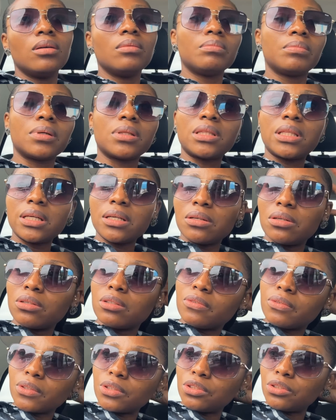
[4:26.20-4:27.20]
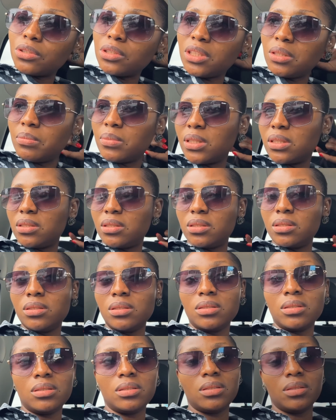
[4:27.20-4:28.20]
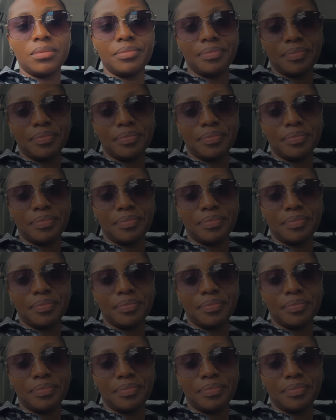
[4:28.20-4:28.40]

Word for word: But thank God for Johnny Mercies.